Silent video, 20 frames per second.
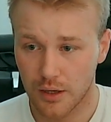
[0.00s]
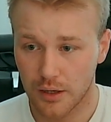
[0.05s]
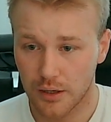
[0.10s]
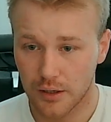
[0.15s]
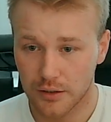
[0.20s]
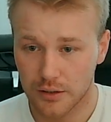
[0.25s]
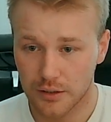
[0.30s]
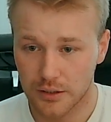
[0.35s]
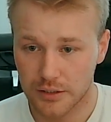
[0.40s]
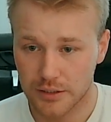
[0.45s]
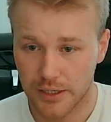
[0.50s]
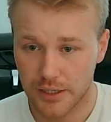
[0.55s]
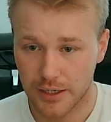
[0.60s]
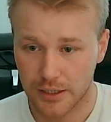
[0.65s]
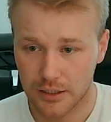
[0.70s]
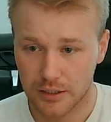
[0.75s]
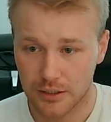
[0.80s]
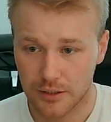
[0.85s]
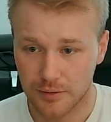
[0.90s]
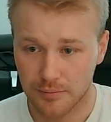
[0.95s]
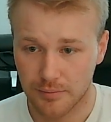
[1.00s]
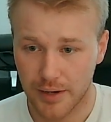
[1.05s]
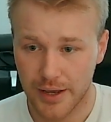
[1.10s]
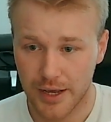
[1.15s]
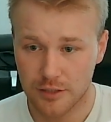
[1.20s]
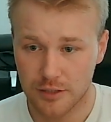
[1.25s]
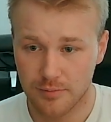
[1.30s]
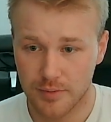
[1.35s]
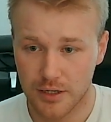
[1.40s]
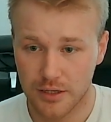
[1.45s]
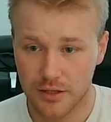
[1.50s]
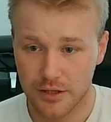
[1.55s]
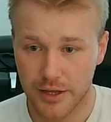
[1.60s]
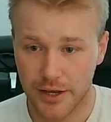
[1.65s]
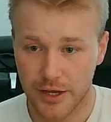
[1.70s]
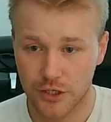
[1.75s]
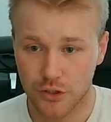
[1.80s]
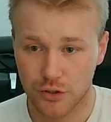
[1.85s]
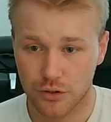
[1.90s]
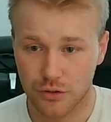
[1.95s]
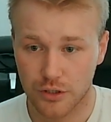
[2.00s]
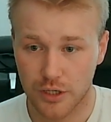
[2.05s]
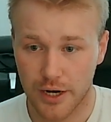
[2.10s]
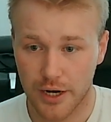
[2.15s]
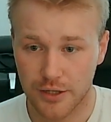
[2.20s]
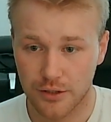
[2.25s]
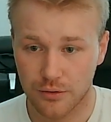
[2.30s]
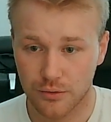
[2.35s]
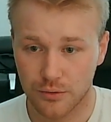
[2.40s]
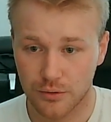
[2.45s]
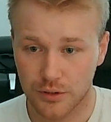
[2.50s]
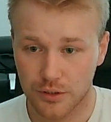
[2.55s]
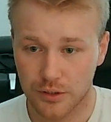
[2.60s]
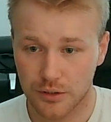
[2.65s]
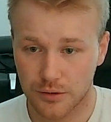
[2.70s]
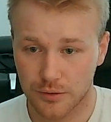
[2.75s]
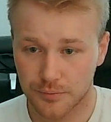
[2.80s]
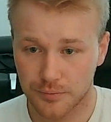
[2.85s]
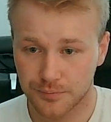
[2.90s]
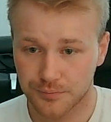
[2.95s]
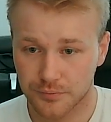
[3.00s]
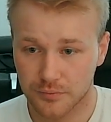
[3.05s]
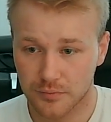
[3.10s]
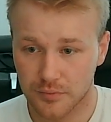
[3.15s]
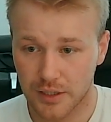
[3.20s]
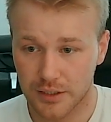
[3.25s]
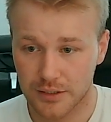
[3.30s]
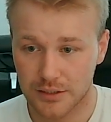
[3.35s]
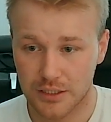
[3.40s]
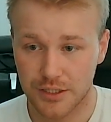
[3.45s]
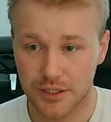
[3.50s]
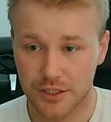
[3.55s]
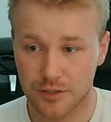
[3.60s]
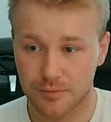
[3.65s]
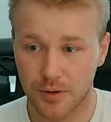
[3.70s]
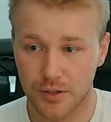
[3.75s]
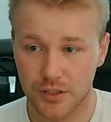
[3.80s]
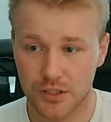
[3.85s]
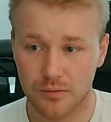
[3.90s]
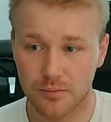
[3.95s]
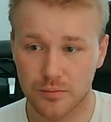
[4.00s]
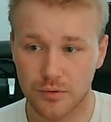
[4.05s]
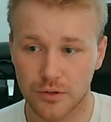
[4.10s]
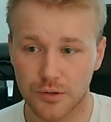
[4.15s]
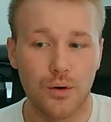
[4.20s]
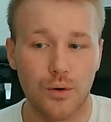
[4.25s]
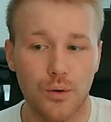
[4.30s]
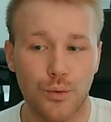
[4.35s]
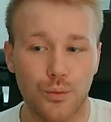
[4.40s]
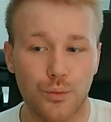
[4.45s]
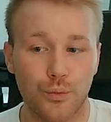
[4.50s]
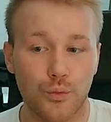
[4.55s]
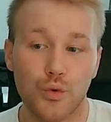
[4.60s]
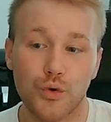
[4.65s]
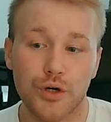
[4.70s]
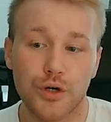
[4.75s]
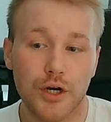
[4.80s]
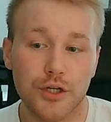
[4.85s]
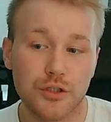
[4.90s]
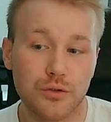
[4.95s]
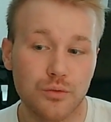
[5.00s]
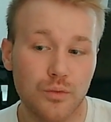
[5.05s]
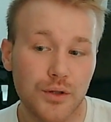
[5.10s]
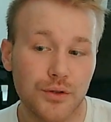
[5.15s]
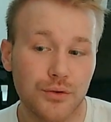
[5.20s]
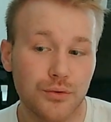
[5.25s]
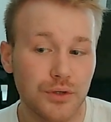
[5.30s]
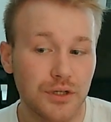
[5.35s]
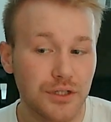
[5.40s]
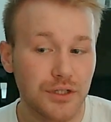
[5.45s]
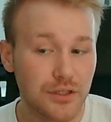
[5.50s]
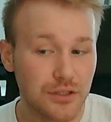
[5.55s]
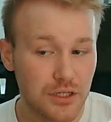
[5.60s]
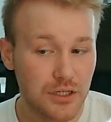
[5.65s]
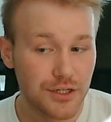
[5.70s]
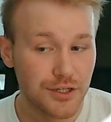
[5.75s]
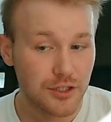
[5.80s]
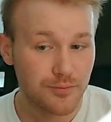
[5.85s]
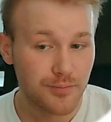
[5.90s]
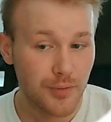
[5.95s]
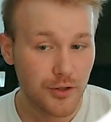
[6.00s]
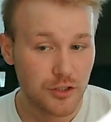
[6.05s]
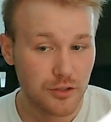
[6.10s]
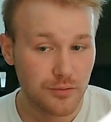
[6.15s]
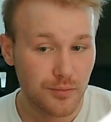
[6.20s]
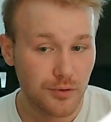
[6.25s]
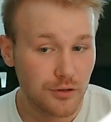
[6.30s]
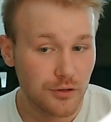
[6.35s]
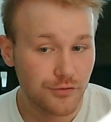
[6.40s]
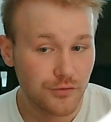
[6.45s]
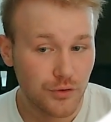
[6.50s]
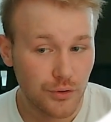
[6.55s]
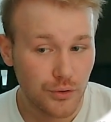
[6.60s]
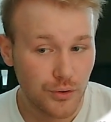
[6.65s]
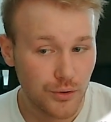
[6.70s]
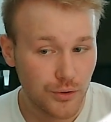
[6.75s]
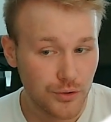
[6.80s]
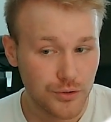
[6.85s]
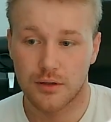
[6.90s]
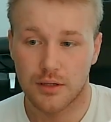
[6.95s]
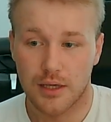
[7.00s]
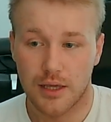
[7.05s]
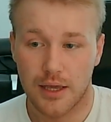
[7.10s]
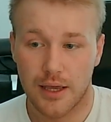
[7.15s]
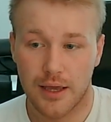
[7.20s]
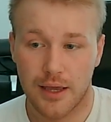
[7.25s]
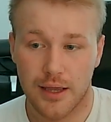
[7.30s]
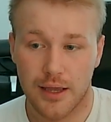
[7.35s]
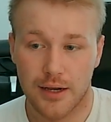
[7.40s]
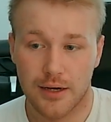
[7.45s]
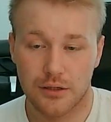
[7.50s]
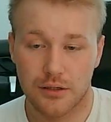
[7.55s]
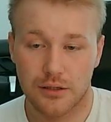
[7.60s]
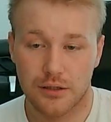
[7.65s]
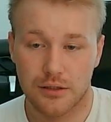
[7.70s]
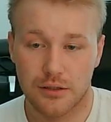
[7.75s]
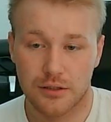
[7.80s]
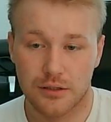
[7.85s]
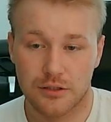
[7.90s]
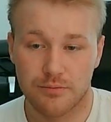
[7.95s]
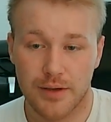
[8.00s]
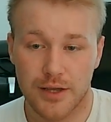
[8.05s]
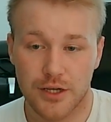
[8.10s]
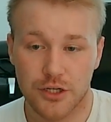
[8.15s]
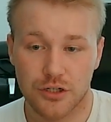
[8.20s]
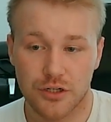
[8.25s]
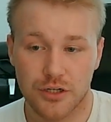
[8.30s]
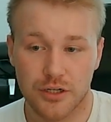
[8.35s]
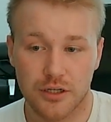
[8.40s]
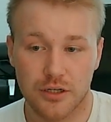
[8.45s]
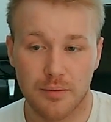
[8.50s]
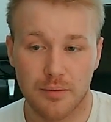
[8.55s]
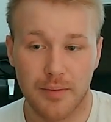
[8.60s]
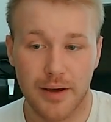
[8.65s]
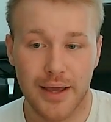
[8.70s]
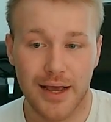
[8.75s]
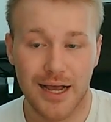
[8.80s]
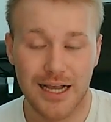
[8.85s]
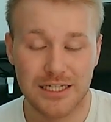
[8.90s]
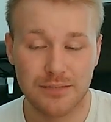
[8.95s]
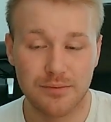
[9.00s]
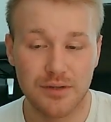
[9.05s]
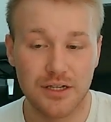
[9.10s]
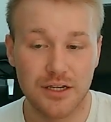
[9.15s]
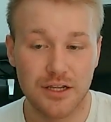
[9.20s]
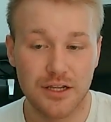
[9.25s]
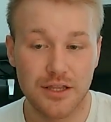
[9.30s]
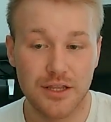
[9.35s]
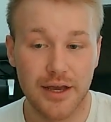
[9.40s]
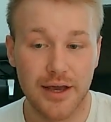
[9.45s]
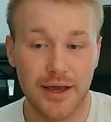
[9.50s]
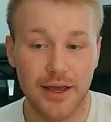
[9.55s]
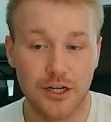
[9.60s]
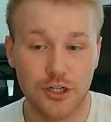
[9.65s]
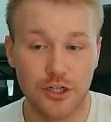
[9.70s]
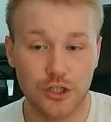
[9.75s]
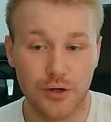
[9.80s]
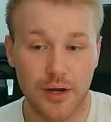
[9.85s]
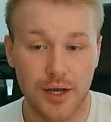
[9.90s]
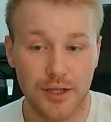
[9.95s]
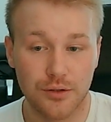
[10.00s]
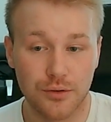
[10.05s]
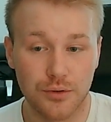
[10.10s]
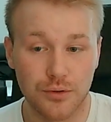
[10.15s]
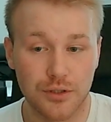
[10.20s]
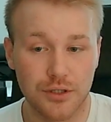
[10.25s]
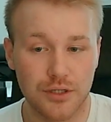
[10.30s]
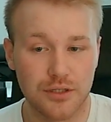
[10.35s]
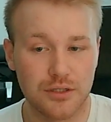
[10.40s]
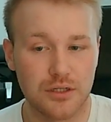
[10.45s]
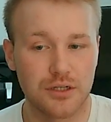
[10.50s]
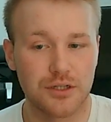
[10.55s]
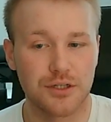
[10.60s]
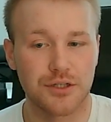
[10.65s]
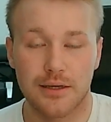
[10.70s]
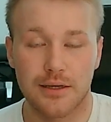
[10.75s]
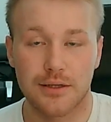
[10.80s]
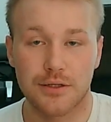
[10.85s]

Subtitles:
Exactly. My husband and I try to eat as clean as possible. Who doesn't want to eat as clean as possible, of course? And it's mentioning my husband and I try to eat as clean.